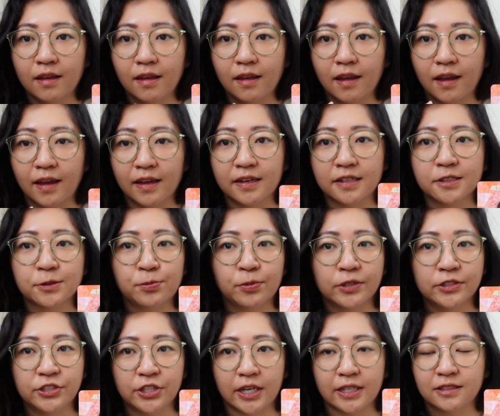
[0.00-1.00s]
And it's
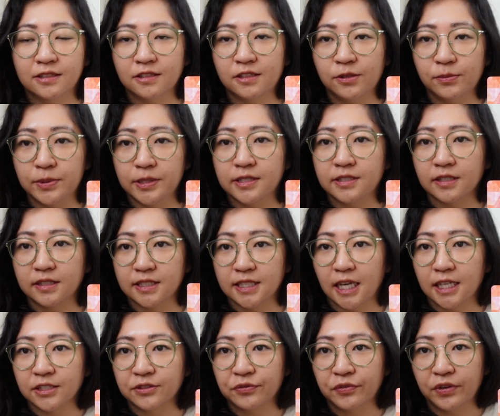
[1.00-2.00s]
projected to be
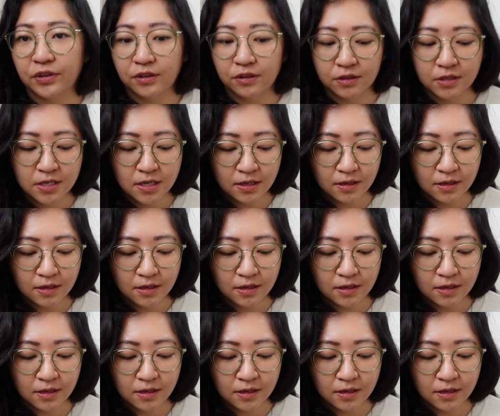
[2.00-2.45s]
successful,